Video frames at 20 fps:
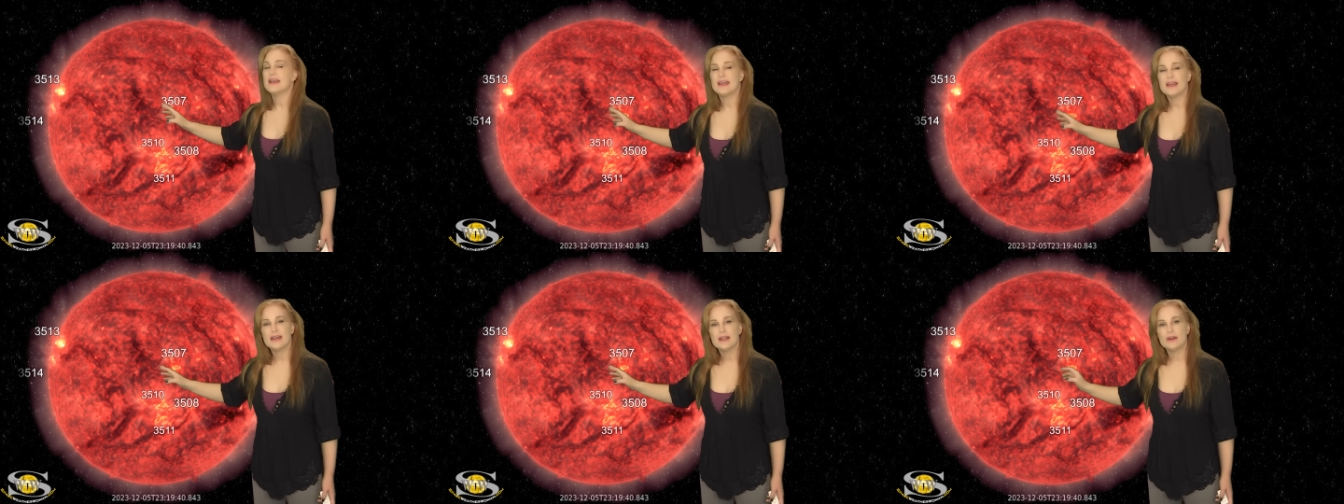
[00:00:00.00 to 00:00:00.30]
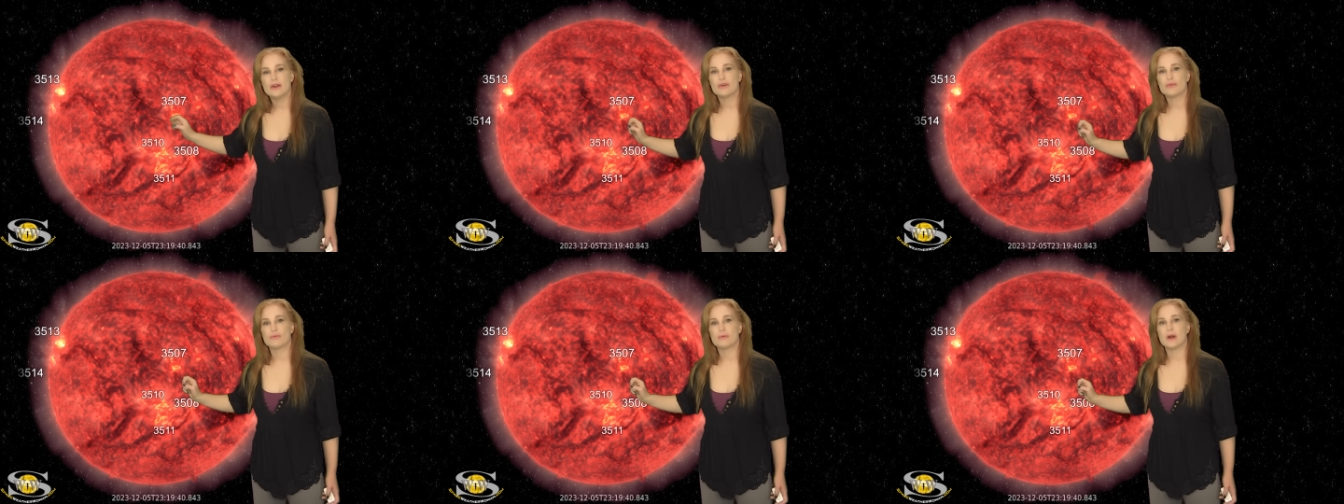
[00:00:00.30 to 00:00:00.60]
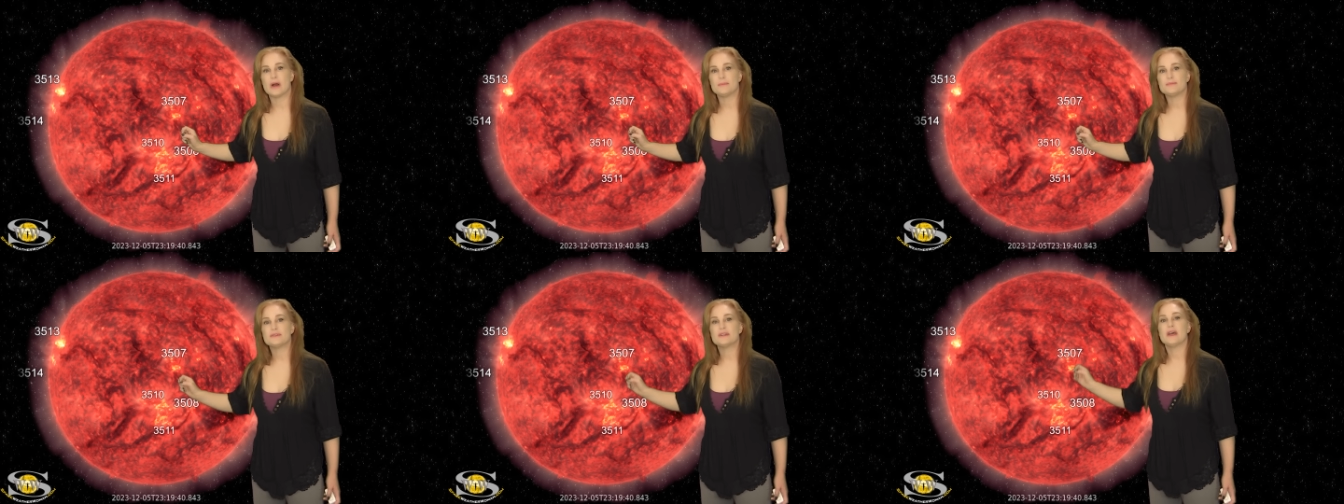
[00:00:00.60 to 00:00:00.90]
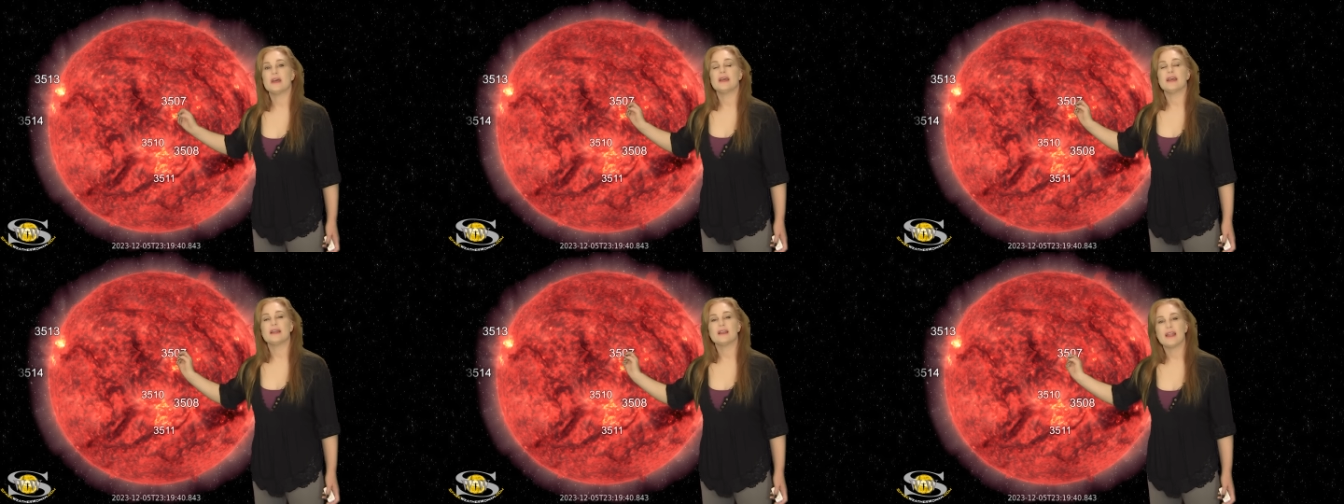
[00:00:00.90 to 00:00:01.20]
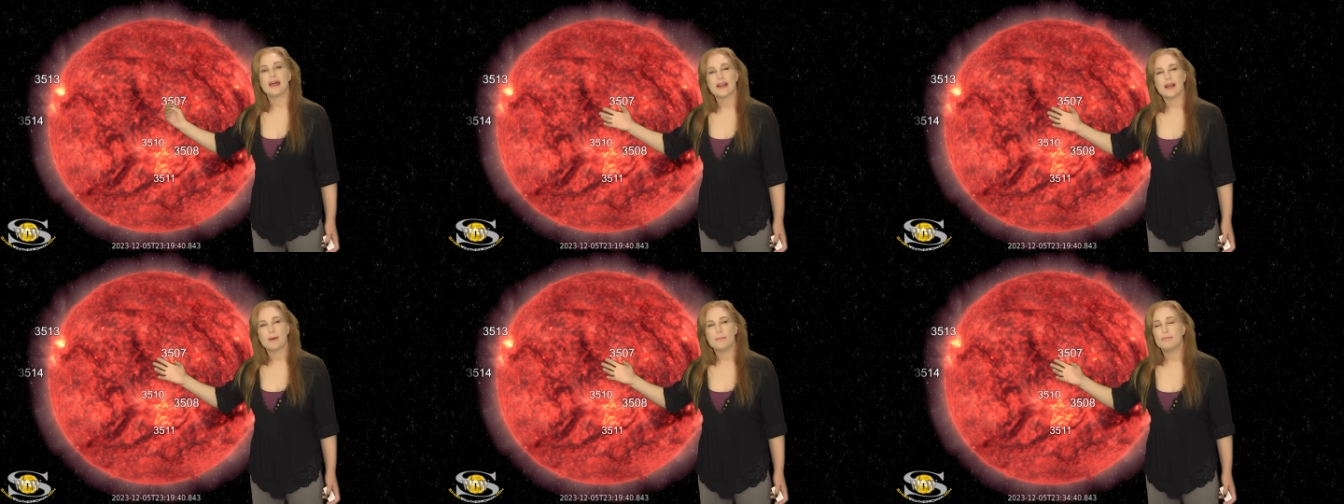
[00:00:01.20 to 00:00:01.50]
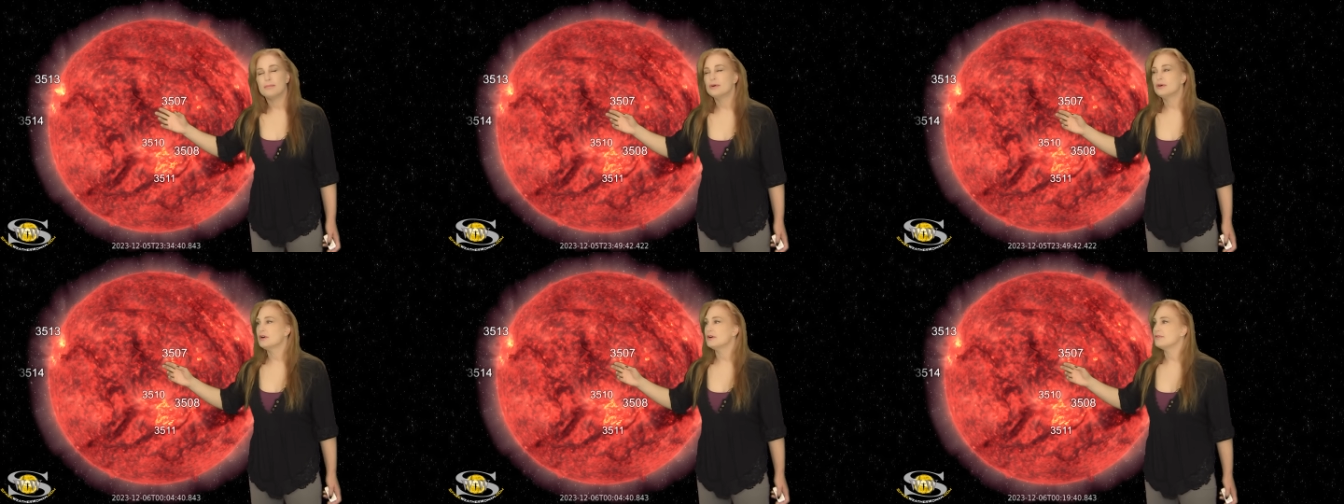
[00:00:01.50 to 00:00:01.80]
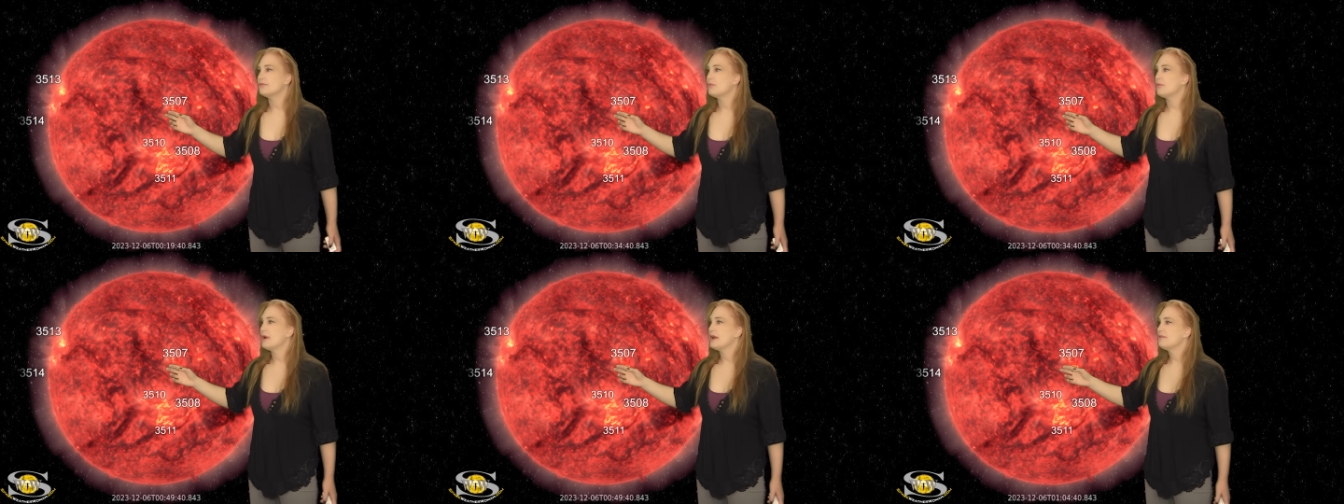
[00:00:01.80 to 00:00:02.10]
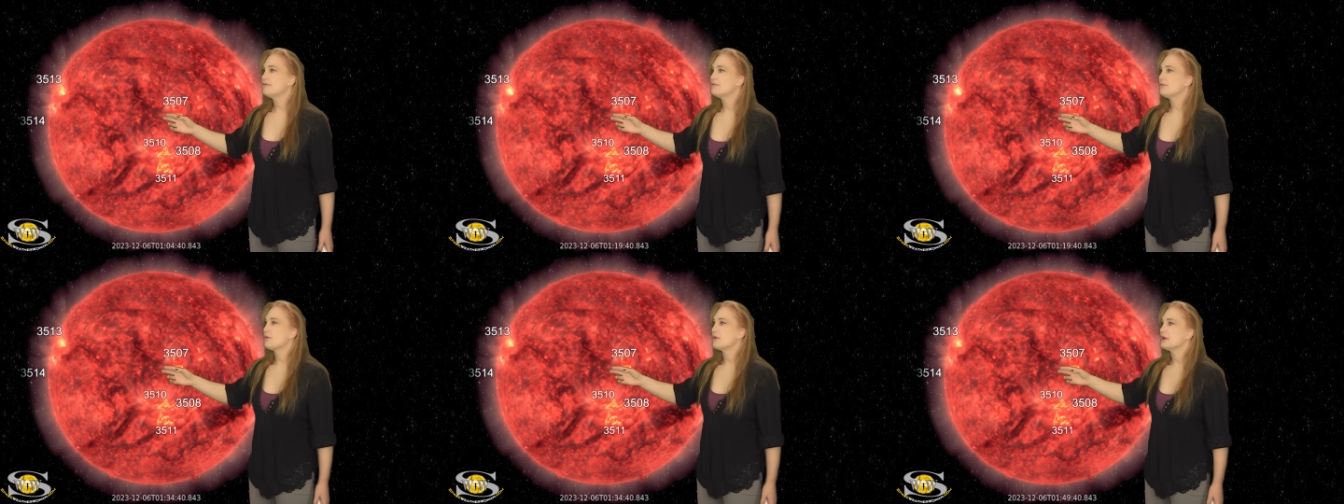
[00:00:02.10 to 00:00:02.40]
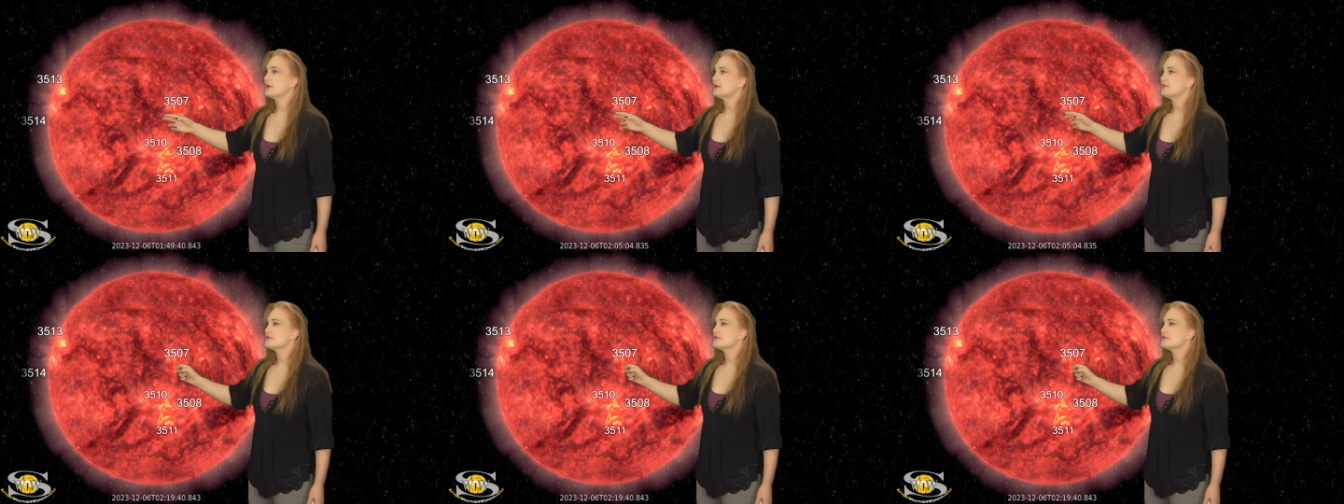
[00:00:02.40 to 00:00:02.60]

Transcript: it erupts in like a poof. Wait for it.